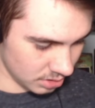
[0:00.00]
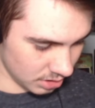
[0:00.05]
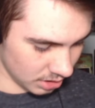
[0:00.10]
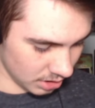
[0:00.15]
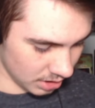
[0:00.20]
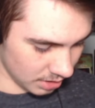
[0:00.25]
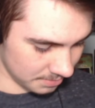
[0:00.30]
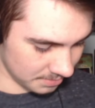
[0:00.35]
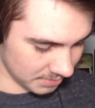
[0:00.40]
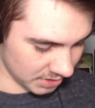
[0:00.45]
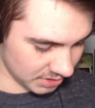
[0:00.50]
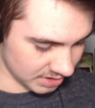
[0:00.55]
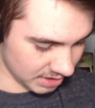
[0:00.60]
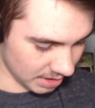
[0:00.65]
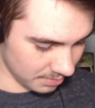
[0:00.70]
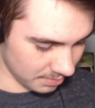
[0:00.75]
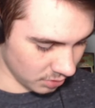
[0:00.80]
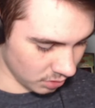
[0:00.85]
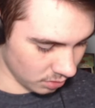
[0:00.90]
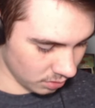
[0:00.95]
Um,
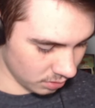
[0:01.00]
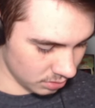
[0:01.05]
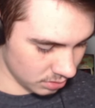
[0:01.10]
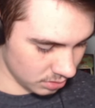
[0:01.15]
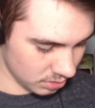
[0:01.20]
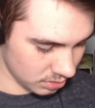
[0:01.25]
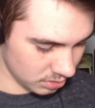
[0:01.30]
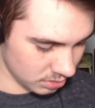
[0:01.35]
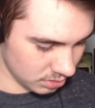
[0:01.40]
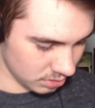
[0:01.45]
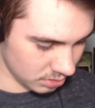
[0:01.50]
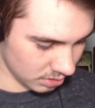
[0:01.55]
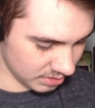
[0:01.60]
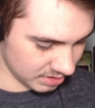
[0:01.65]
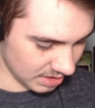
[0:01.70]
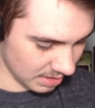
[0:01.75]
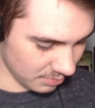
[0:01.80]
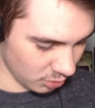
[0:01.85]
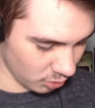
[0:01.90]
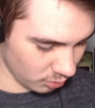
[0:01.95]
assemble.
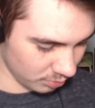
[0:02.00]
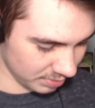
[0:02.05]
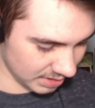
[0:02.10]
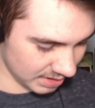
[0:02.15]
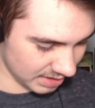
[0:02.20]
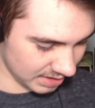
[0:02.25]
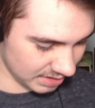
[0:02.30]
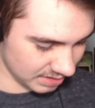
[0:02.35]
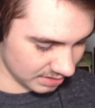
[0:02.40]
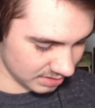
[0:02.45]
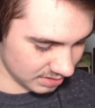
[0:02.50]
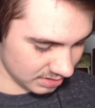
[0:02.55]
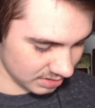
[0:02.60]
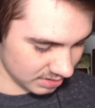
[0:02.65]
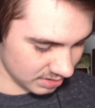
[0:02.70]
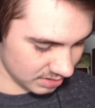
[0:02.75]
Assemble, please.